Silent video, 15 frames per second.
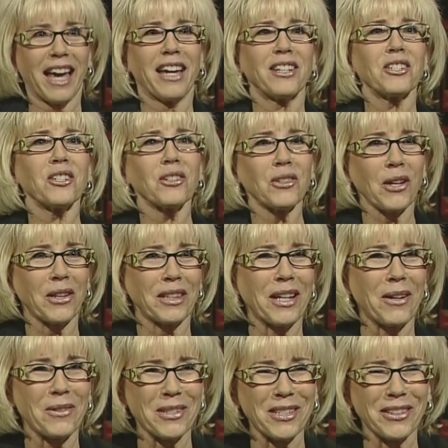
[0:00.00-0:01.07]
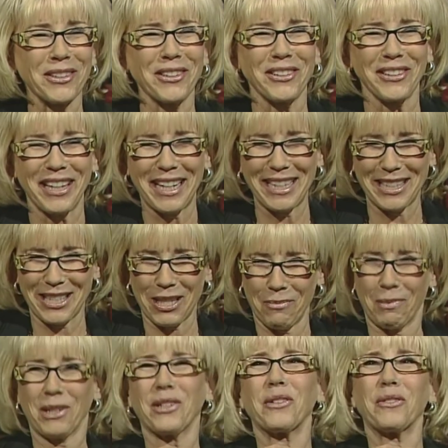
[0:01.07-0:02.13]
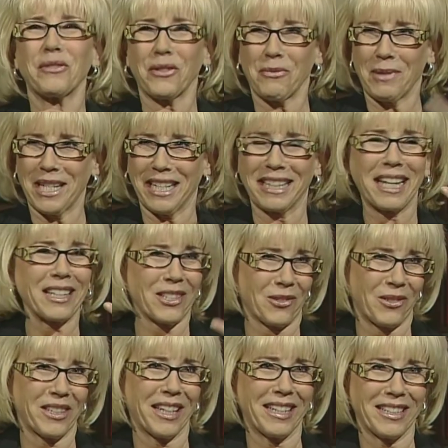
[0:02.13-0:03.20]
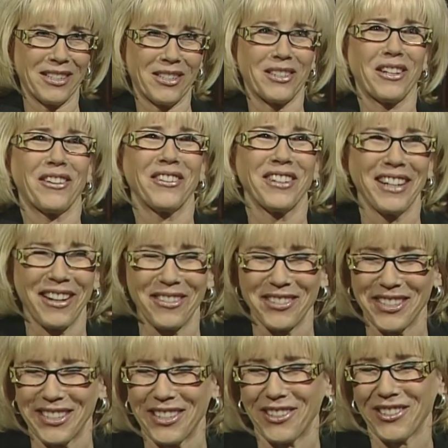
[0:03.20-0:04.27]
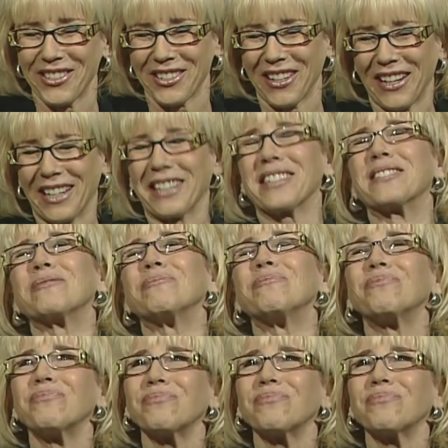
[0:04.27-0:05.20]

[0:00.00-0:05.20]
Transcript: And she thought that was a little atypical for me, and that's when they discovered I was nearsighted.